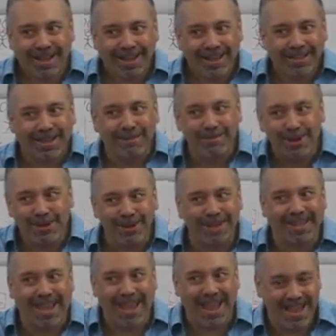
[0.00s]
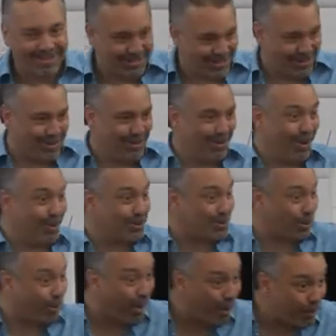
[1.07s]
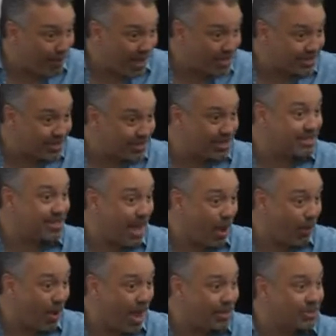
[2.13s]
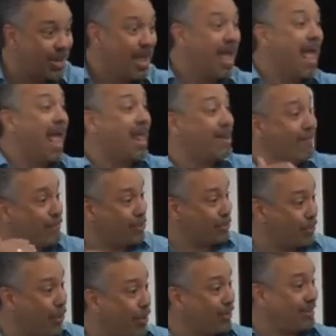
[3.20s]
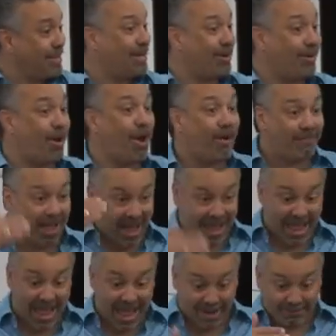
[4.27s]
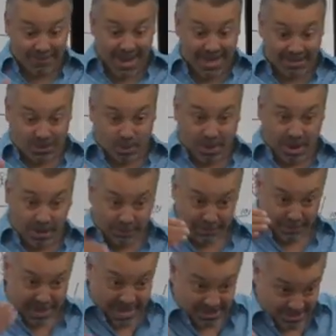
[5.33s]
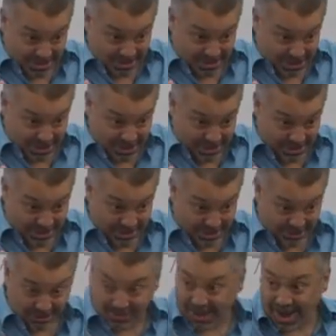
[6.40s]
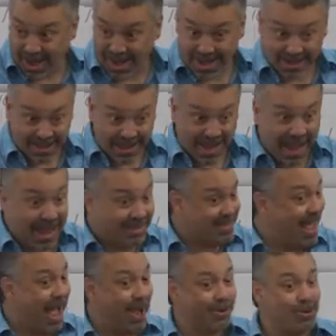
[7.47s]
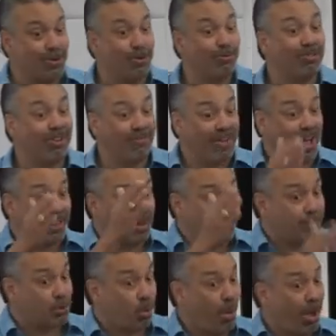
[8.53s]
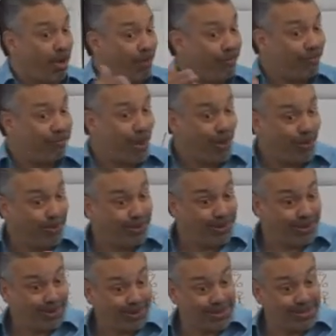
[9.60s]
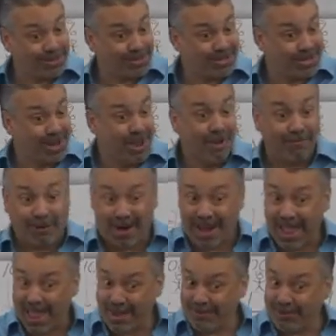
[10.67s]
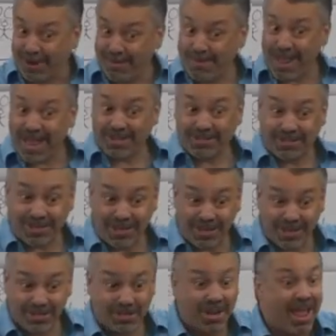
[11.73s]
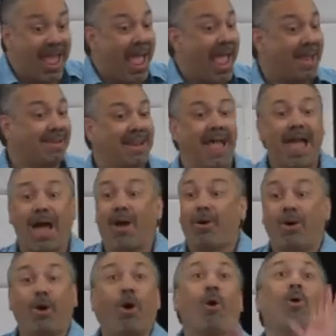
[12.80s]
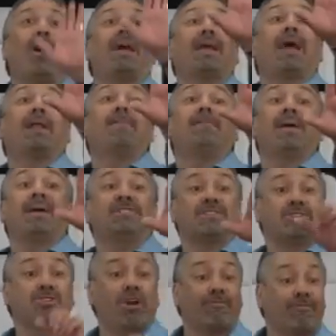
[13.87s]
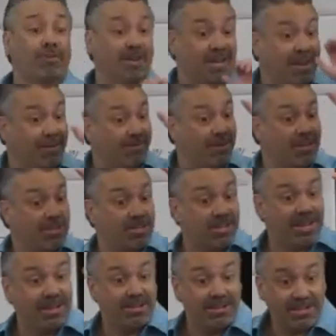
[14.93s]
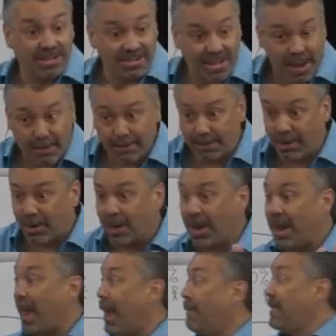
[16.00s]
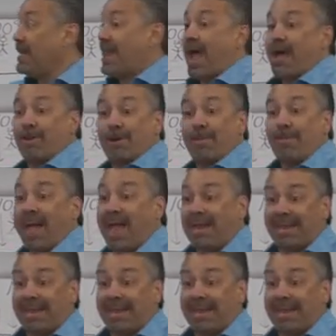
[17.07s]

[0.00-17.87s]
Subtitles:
communicate to you those 12 messages? Now watch. And if you start the year off, I have my 12 messages, right? Now you develop 12 folders for every message. And now, I got a message on forgiveness in December, but now you're back